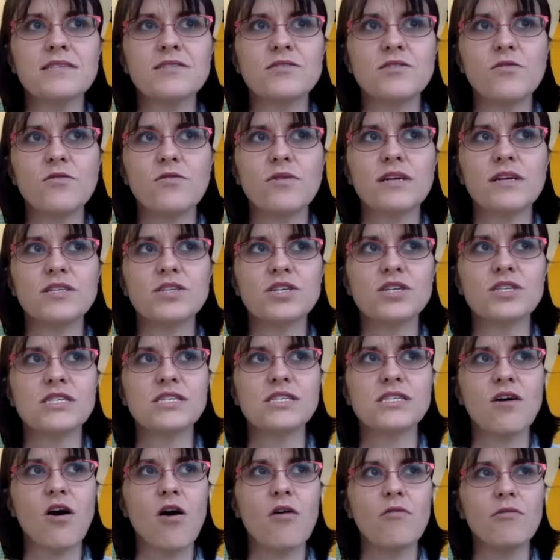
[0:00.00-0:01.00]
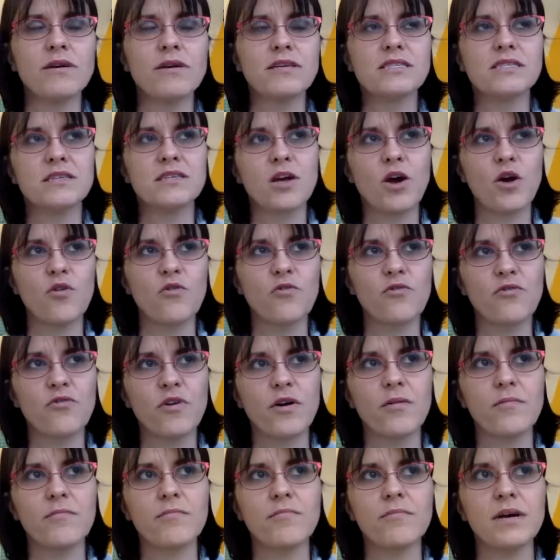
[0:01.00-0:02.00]
you don't want to just always go
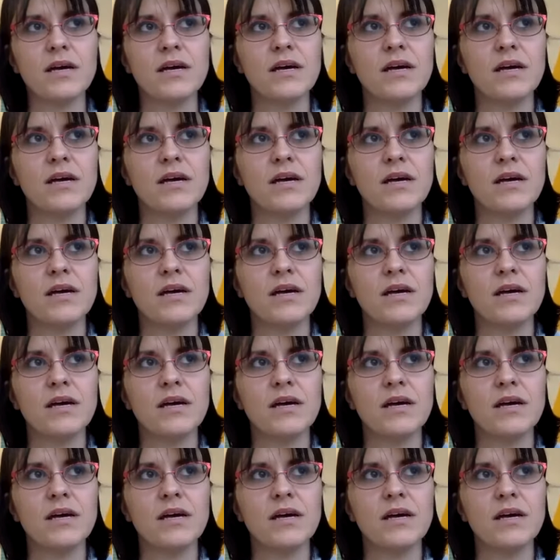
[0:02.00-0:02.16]
from